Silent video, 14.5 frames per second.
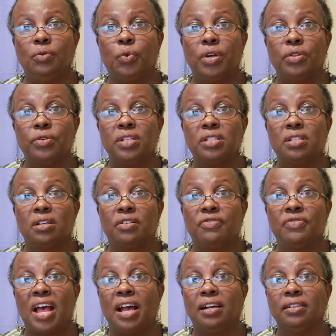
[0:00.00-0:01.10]
whether it's in a
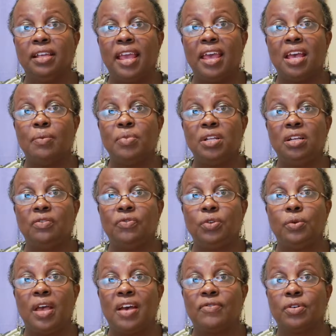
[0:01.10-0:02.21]
file cabinet, if
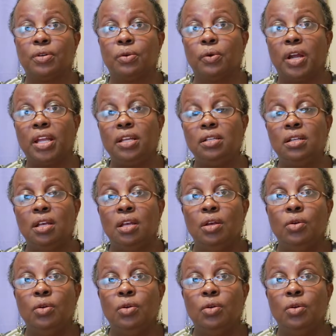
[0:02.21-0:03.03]
you have a crate,